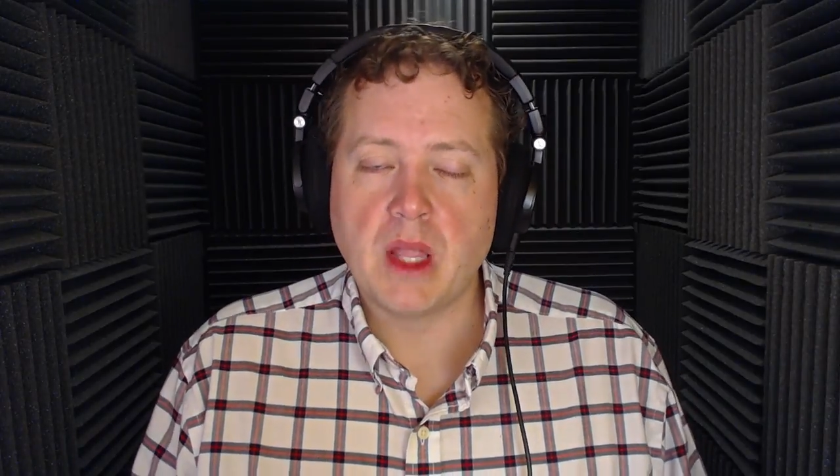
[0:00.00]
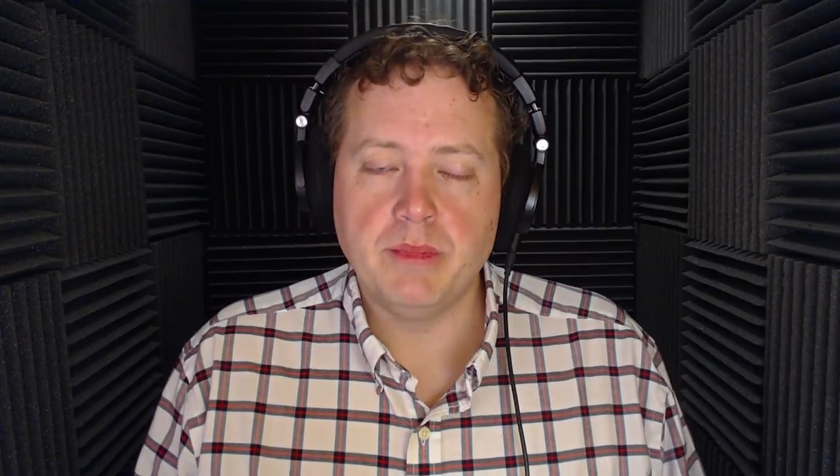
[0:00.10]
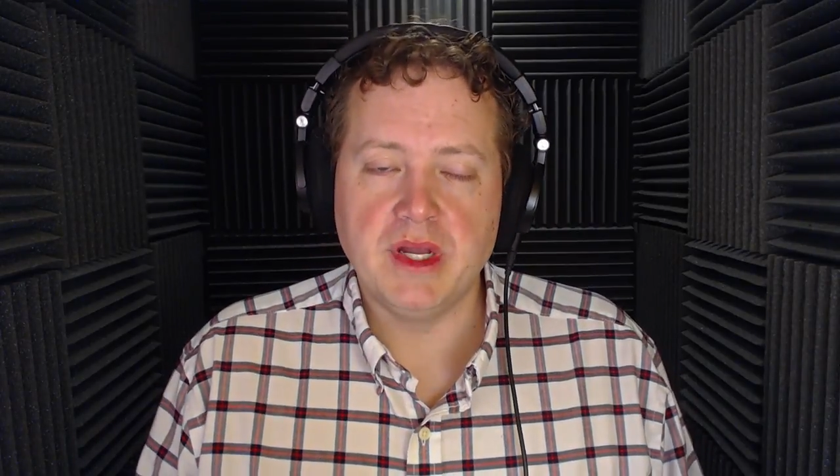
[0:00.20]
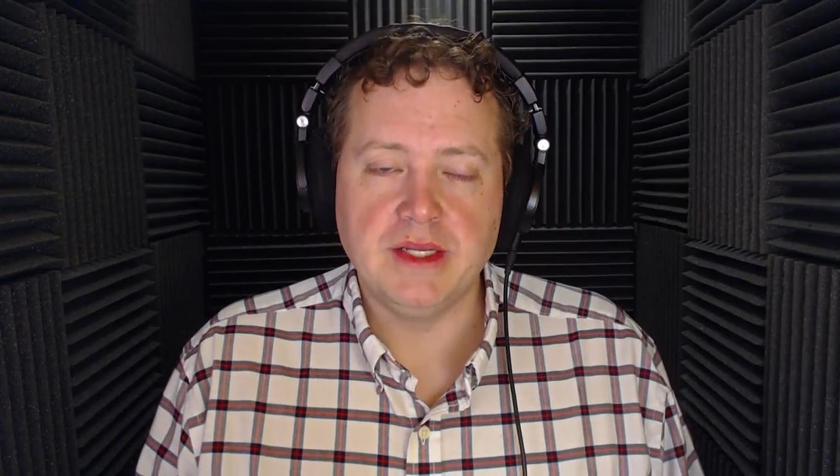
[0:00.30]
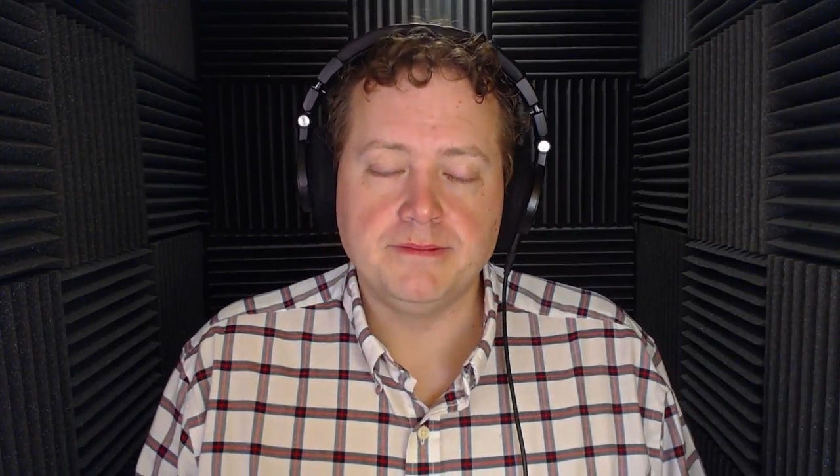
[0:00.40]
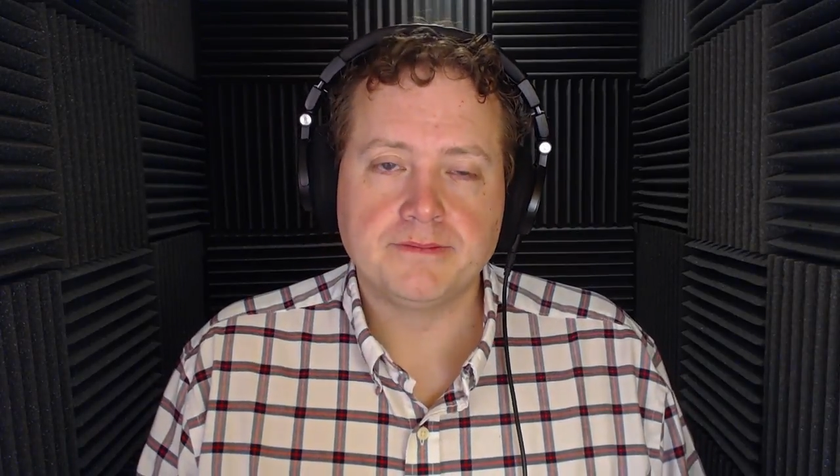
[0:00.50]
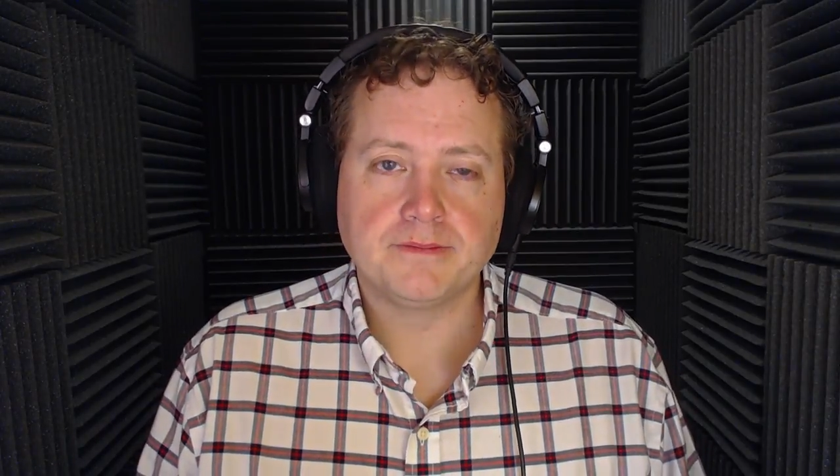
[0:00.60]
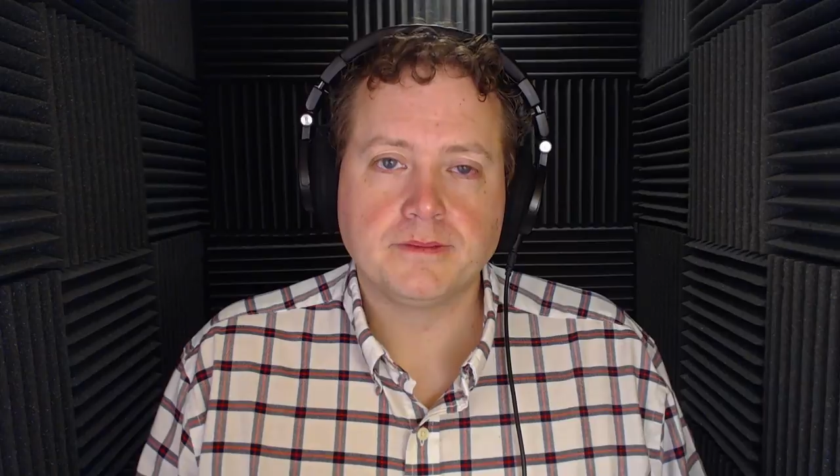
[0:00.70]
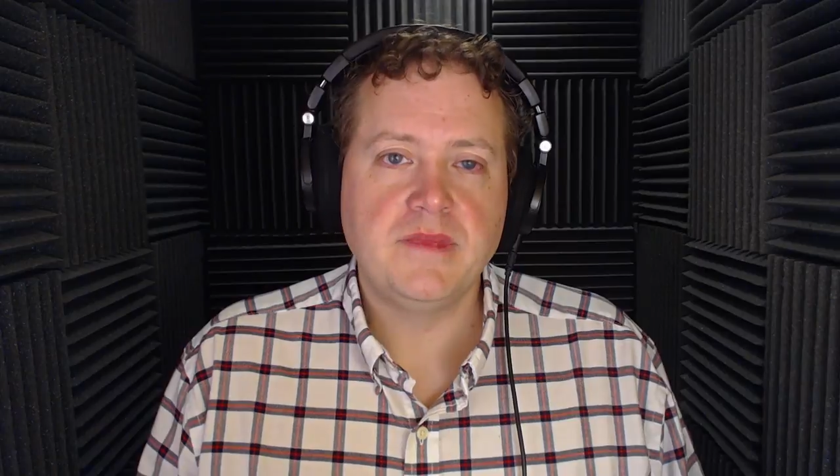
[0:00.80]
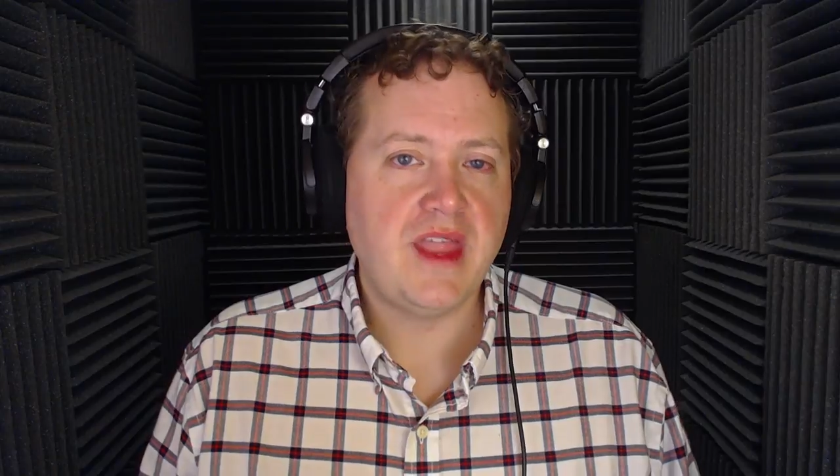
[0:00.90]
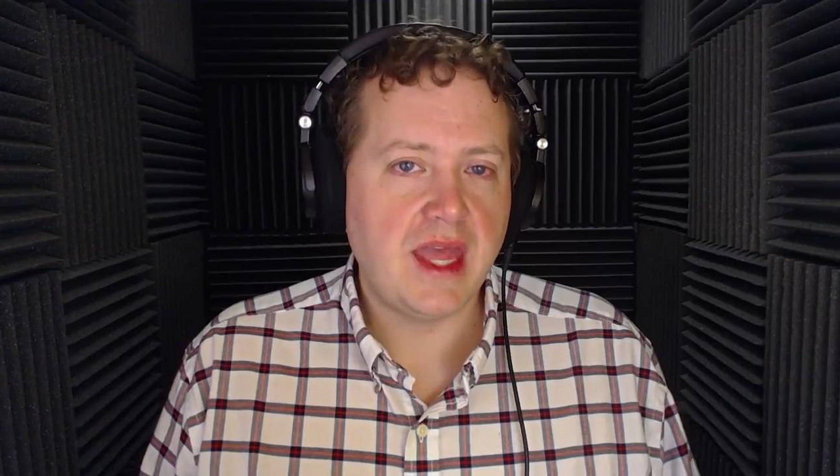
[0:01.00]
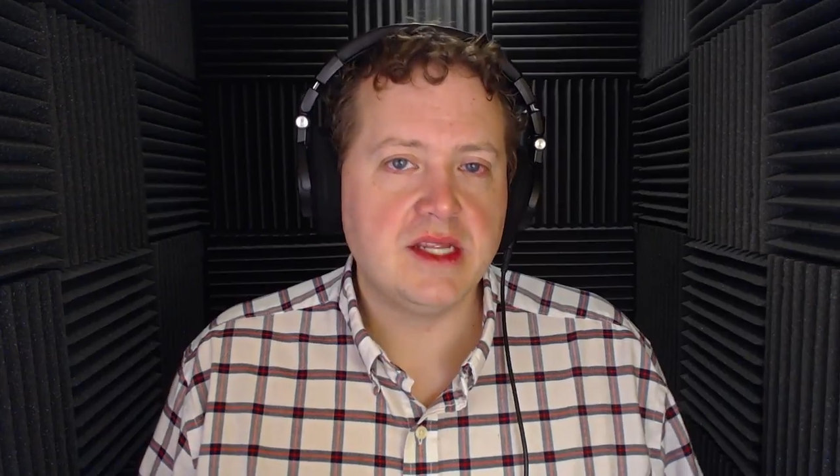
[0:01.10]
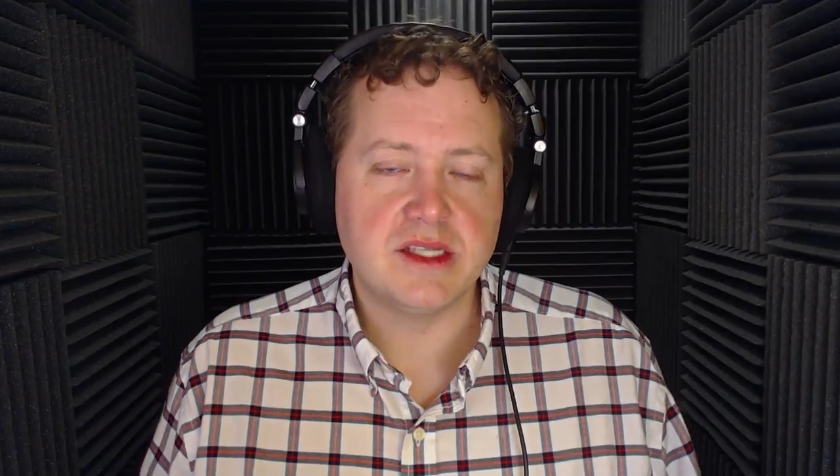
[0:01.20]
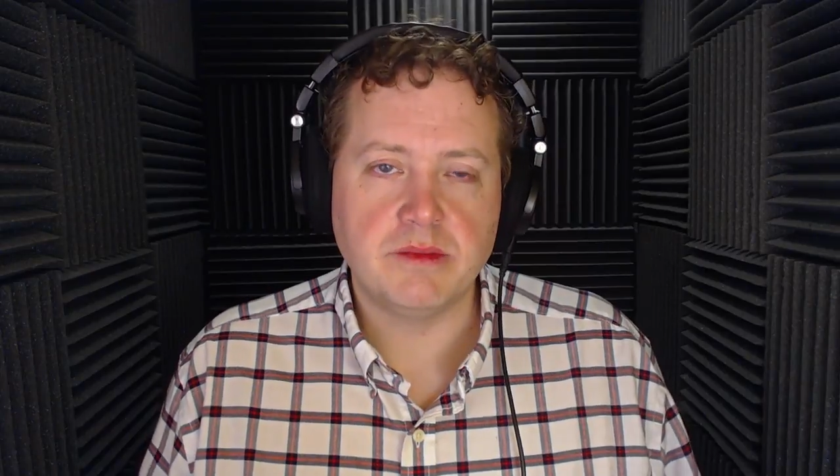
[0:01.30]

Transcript: But that is